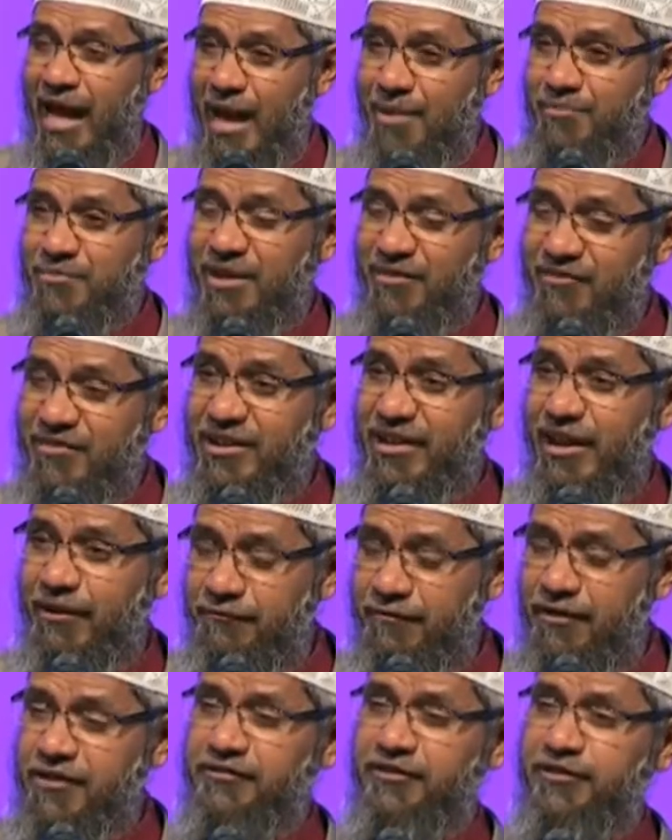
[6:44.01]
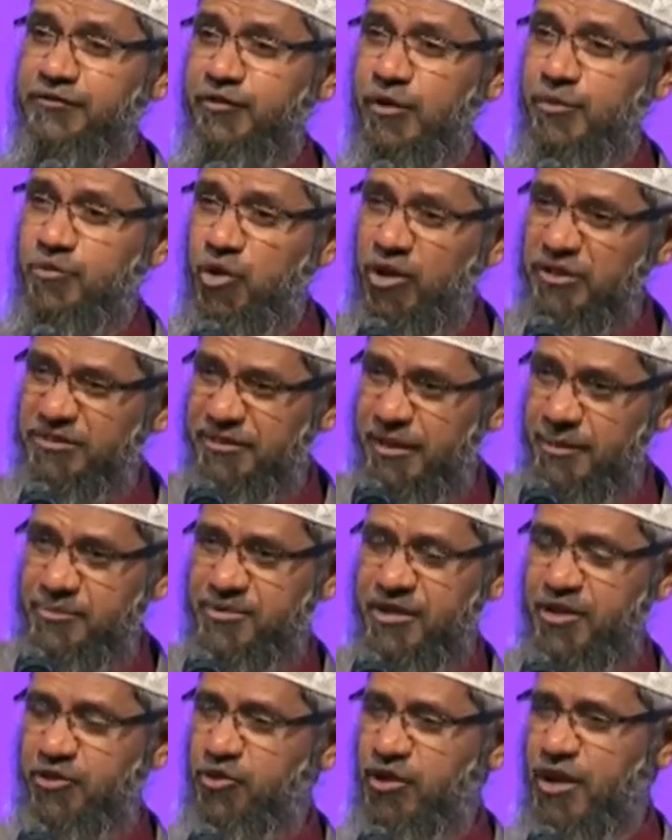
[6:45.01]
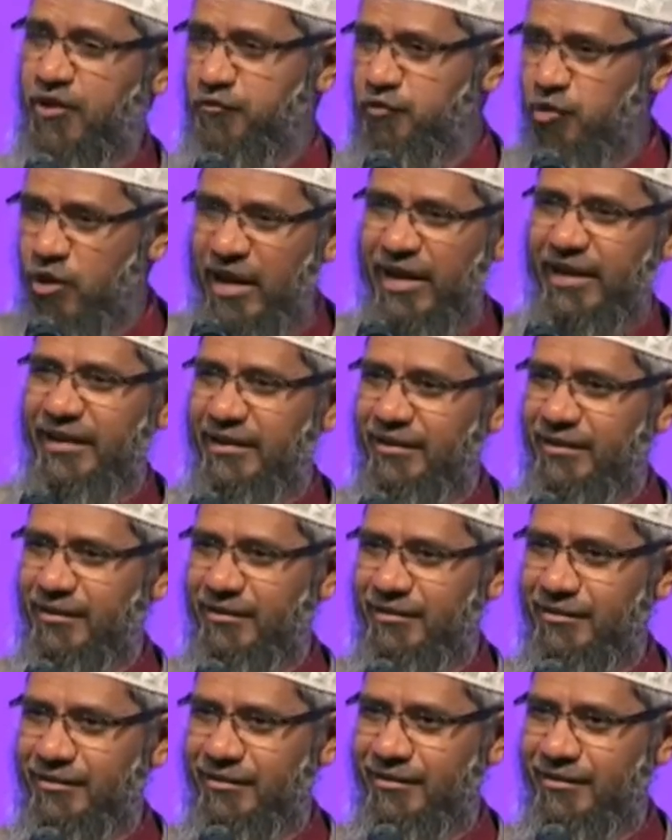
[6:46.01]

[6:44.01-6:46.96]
I'm giving references from your scripture. You don't have to hunt.